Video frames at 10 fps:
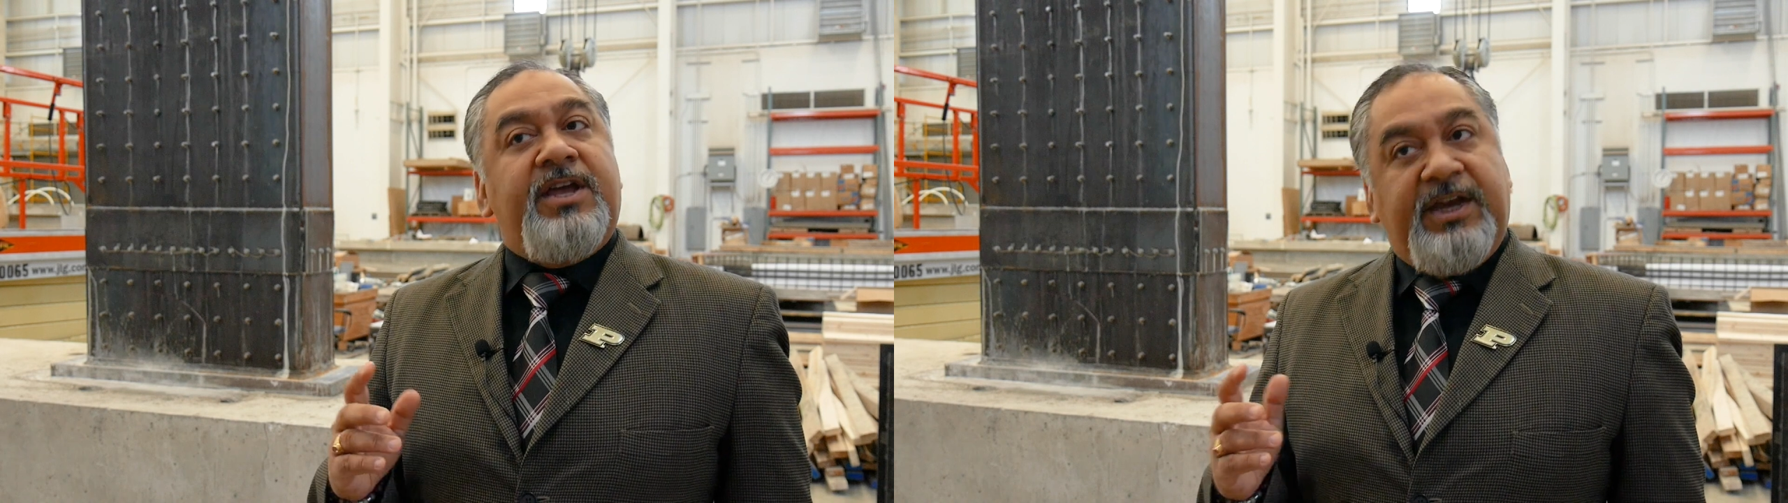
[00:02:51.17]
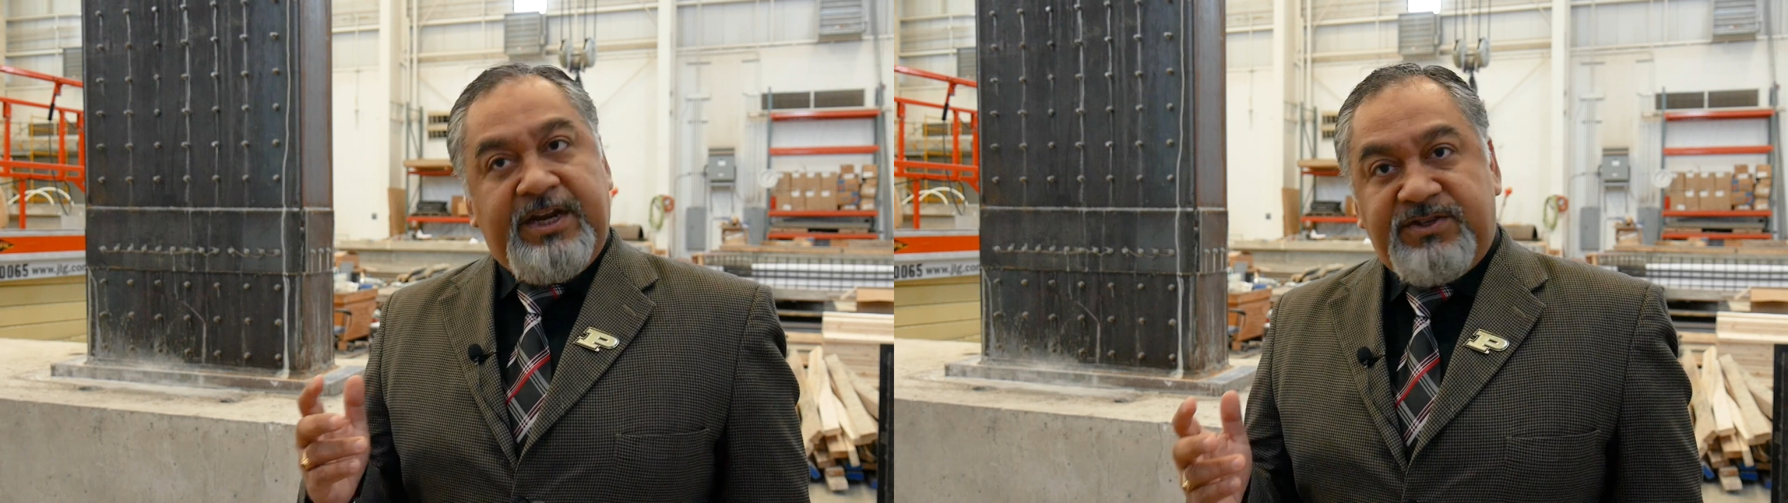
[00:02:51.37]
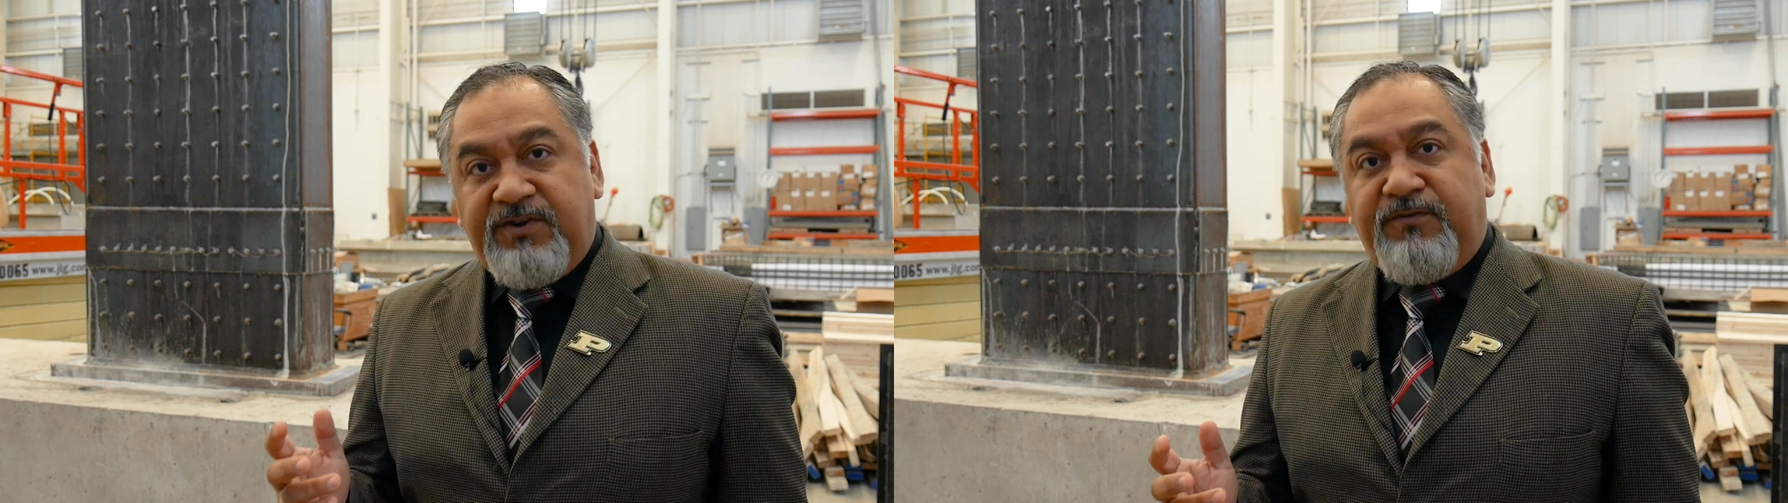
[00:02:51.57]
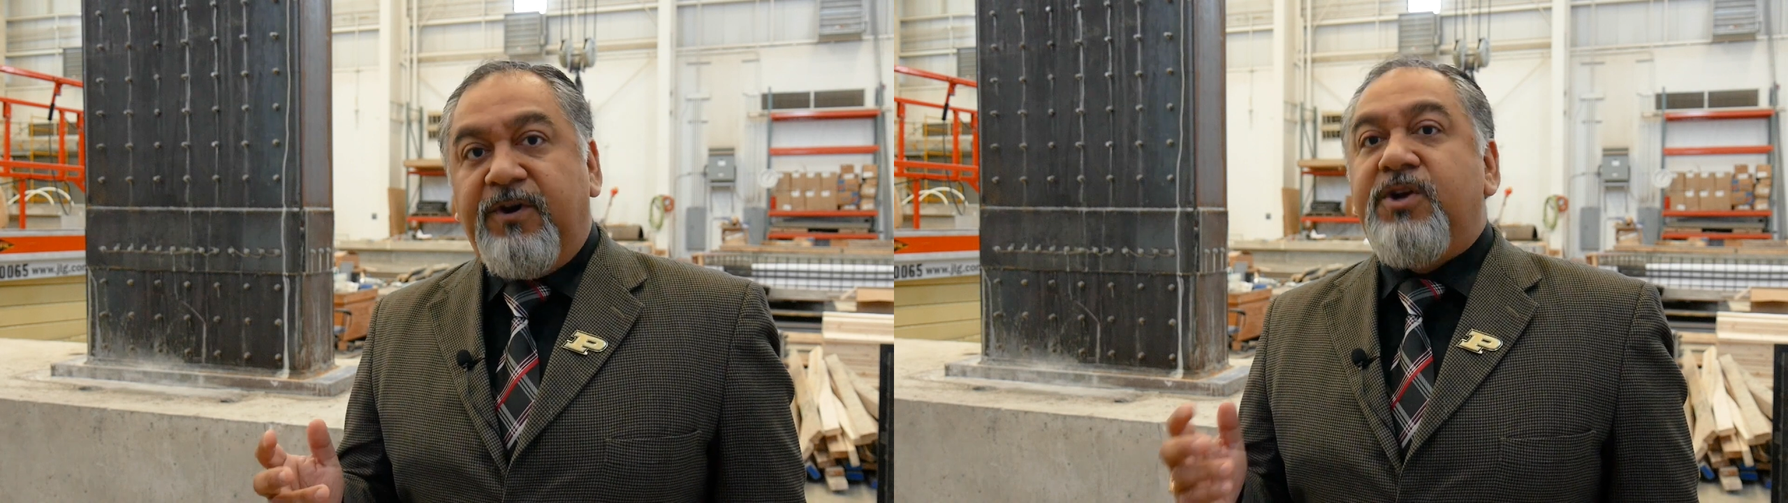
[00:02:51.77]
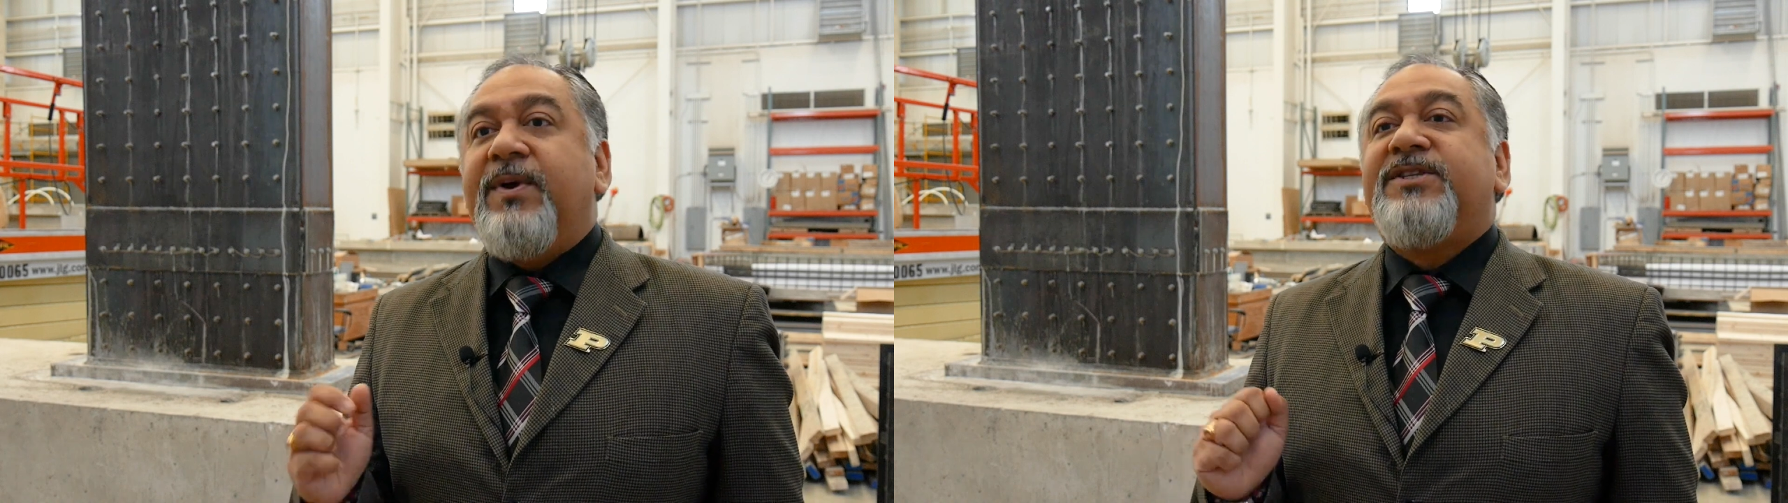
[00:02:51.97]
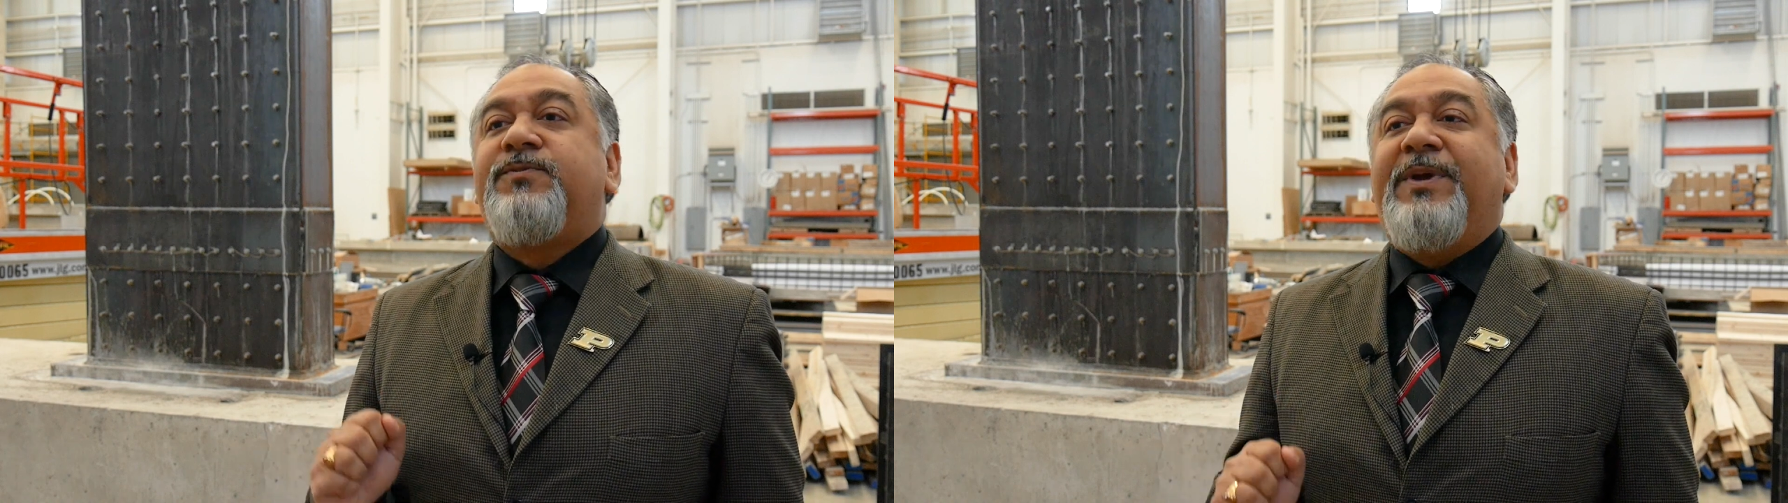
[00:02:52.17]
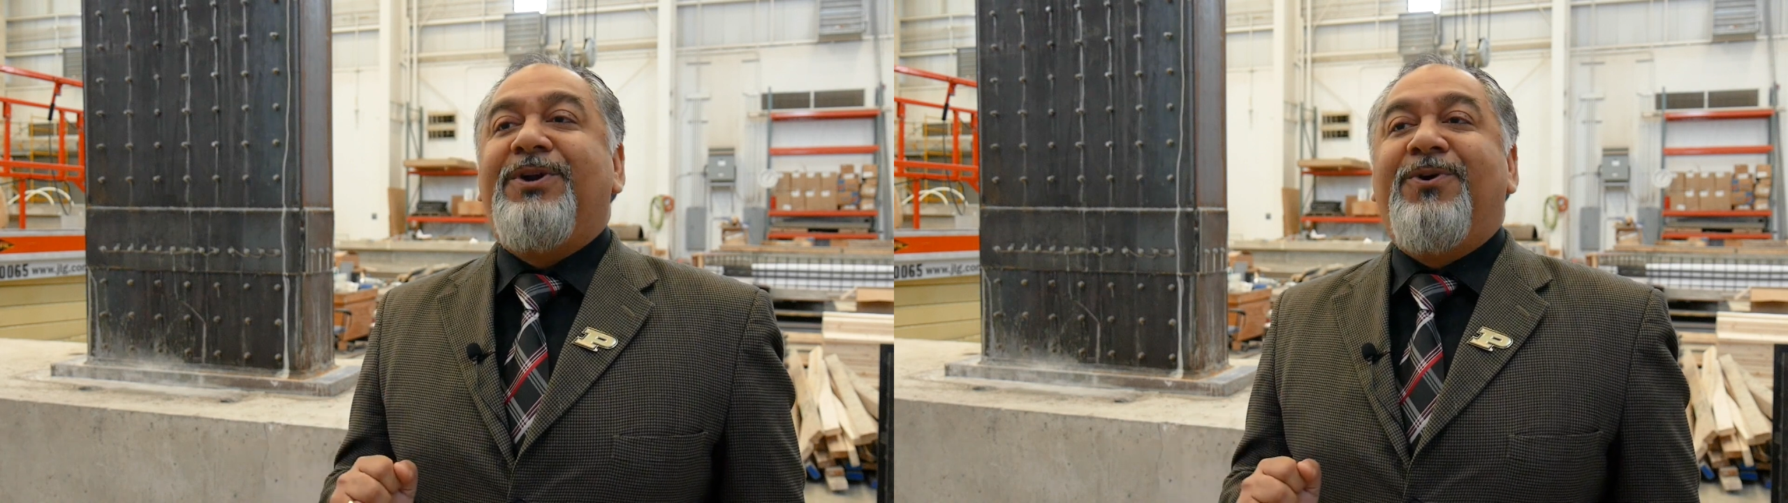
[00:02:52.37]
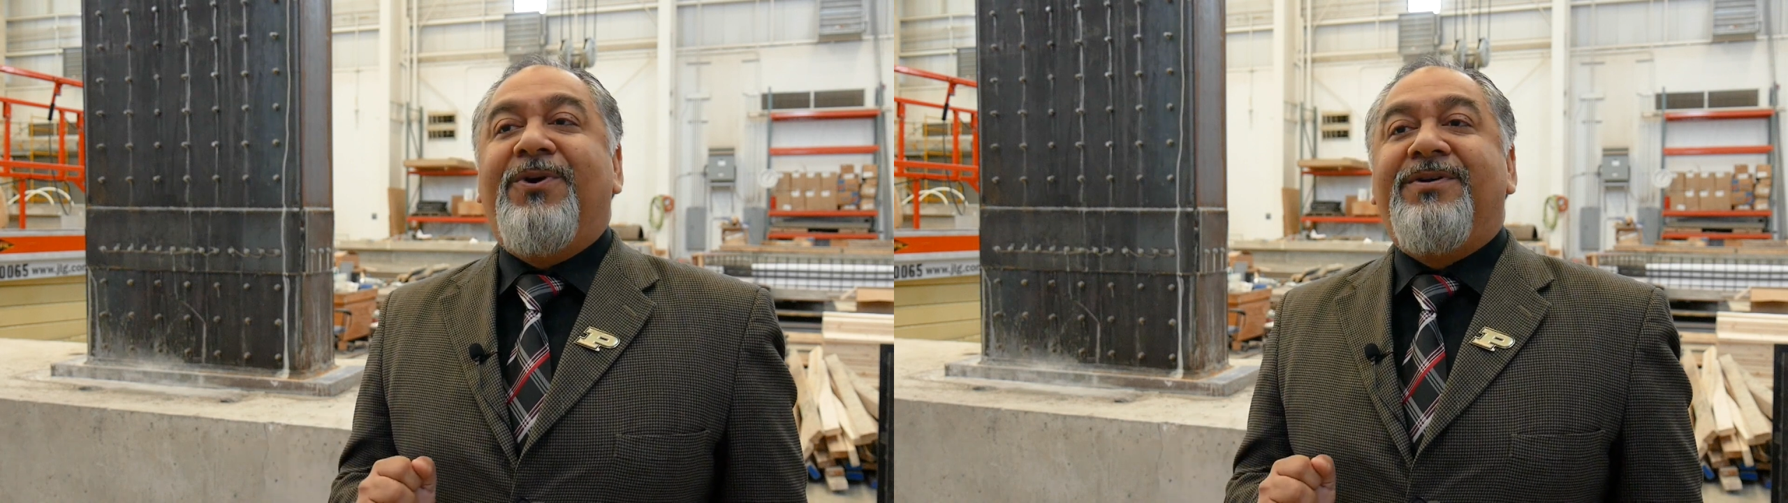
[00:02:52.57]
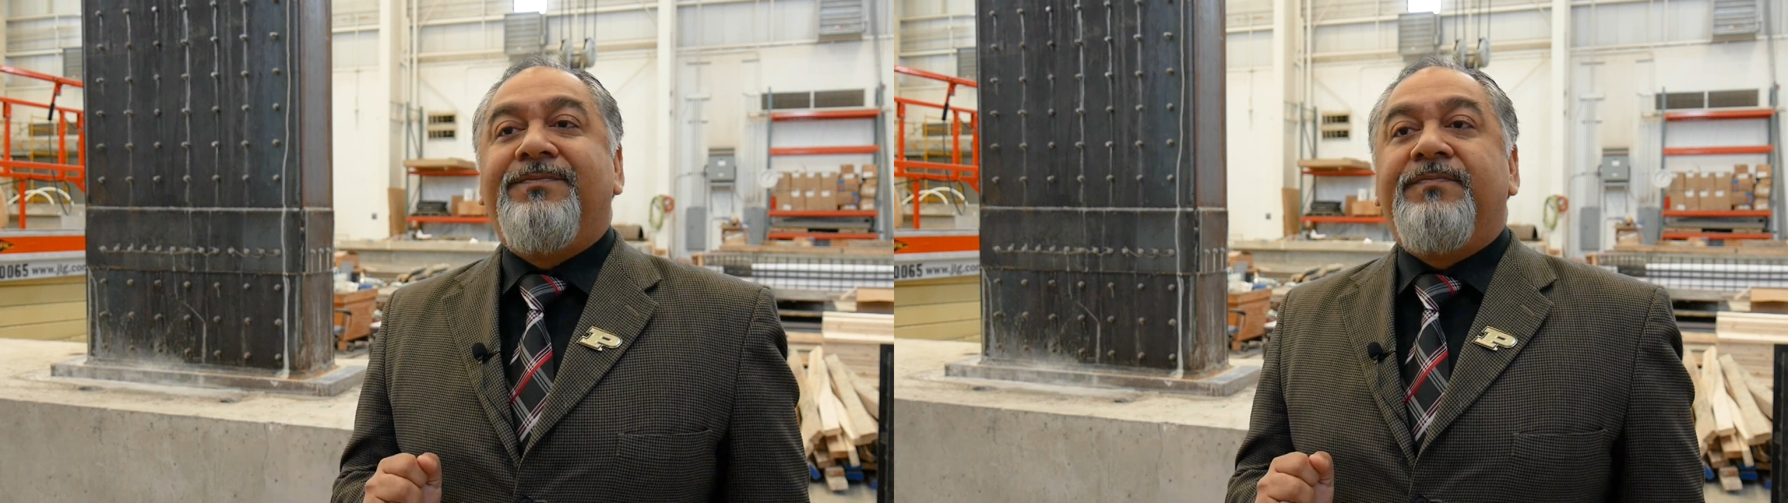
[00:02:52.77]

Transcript: it is referred to as SpeedCore.